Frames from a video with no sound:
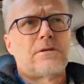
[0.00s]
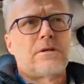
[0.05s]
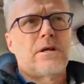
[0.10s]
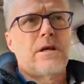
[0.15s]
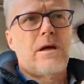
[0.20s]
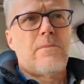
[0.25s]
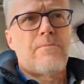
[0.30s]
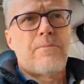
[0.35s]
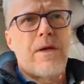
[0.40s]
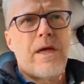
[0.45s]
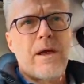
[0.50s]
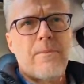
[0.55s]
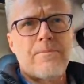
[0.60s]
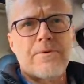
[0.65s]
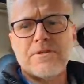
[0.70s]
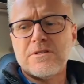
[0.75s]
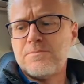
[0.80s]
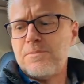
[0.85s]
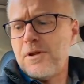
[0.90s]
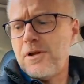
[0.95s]
Got
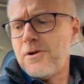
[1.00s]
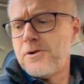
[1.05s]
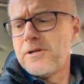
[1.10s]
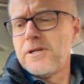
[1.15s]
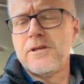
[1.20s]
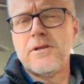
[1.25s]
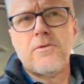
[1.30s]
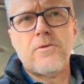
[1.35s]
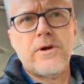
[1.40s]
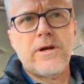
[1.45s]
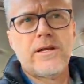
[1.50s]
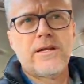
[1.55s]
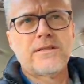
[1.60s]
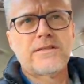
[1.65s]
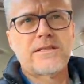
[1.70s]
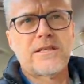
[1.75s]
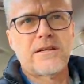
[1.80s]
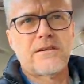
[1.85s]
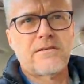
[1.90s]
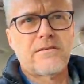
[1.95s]
papers blowing in the wind.
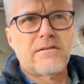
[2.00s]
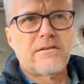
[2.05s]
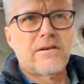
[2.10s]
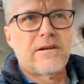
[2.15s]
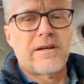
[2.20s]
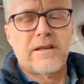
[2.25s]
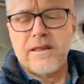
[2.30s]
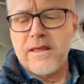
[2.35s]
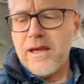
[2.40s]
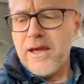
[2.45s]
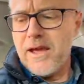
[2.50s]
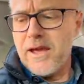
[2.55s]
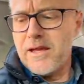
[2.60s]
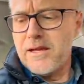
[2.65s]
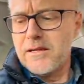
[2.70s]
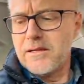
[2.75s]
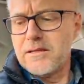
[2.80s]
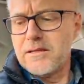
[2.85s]
Let's get rid of that.